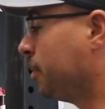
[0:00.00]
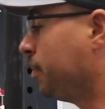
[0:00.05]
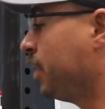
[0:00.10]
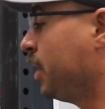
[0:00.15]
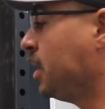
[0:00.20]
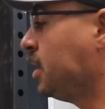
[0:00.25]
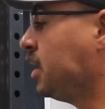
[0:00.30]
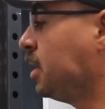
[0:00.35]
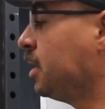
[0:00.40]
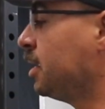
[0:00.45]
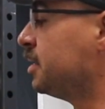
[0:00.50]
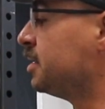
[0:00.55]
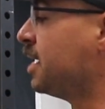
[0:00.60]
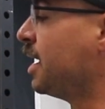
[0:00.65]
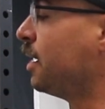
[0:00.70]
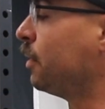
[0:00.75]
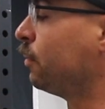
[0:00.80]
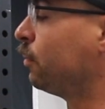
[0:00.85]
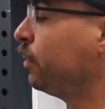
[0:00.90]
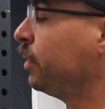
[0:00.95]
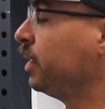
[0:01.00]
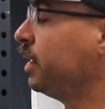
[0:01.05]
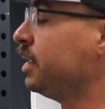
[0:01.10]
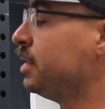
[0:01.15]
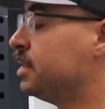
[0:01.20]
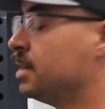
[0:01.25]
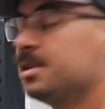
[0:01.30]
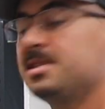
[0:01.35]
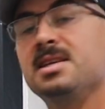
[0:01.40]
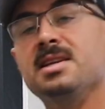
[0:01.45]
opinion is that it really
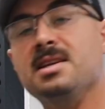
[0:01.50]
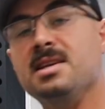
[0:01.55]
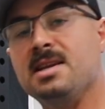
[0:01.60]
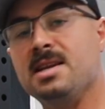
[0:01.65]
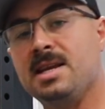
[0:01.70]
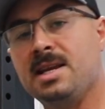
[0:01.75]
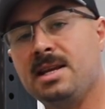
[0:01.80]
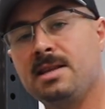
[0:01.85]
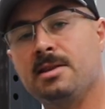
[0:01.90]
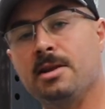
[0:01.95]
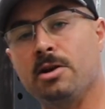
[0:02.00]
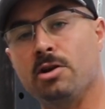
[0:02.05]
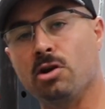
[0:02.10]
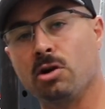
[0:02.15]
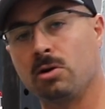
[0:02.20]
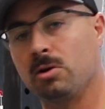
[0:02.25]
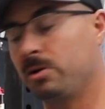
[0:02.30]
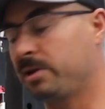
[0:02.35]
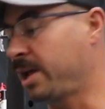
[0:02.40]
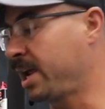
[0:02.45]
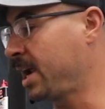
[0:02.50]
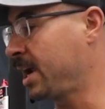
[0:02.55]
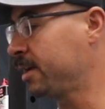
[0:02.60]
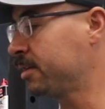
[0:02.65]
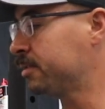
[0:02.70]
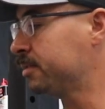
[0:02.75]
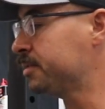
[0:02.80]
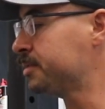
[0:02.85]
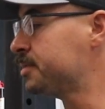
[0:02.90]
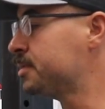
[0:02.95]
doesn't need the knurled
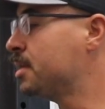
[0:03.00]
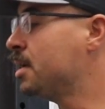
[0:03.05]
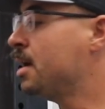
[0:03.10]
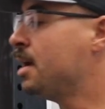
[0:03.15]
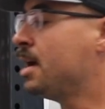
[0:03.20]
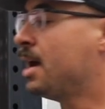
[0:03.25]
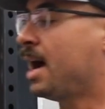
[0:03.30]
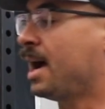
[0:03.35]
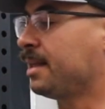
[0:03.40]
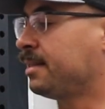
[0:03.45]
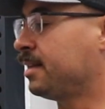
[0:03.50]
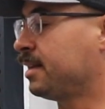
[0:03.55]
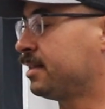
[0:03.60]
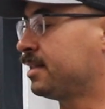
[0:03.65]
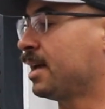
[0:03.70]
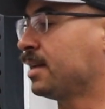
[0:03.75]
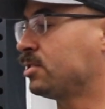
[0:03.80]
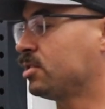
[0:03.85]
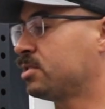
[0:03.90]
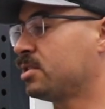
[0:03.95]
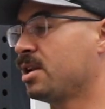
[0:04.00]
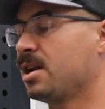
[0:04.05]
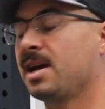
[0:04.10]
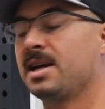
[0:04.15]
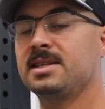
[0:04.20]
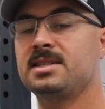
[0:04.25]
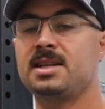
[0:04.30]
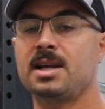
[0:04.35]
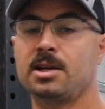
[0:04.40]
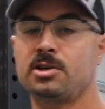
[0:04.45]
handles. I think that just a
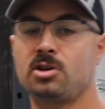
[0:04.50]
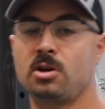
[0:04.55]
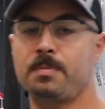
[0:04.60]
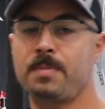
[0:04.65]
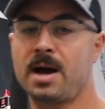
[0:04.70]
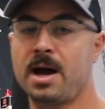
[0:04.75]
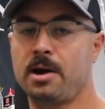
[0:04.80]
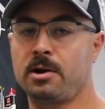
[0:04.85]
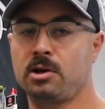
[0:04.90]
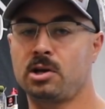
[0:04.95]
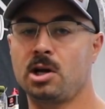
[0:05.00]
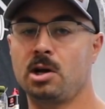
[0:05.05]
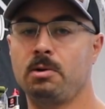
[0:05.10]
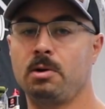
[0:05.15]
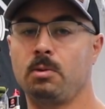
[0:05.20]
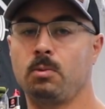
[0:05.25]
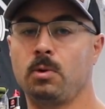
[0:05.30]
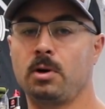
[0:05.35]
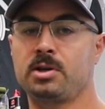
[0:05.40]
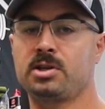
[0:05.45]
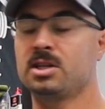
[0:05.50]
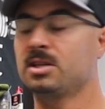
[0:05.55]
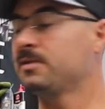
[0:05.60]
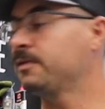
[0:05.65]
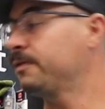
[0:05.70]
nice textured powder coat would work just